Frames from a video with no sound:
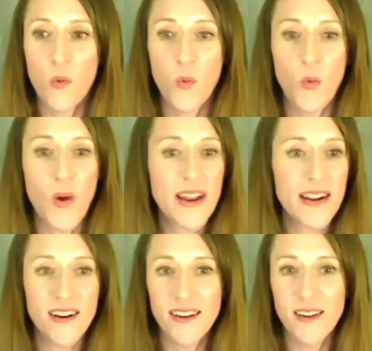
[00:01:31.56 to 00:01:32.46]
What
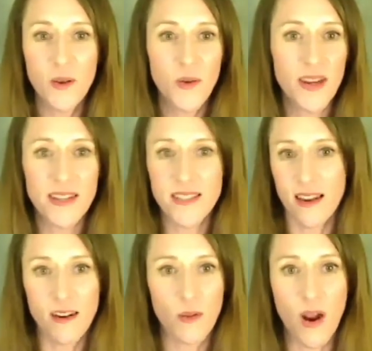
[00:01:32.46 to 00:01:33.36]
are you
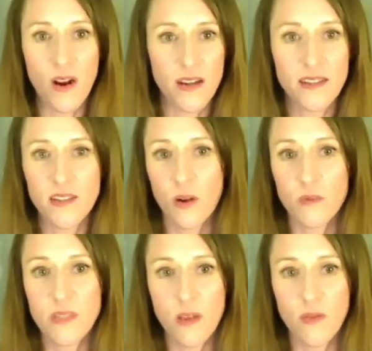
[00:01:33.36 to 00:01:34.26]
excited about in
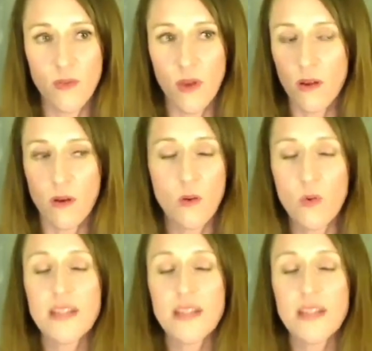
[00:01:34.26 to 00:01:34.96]
terms of, I've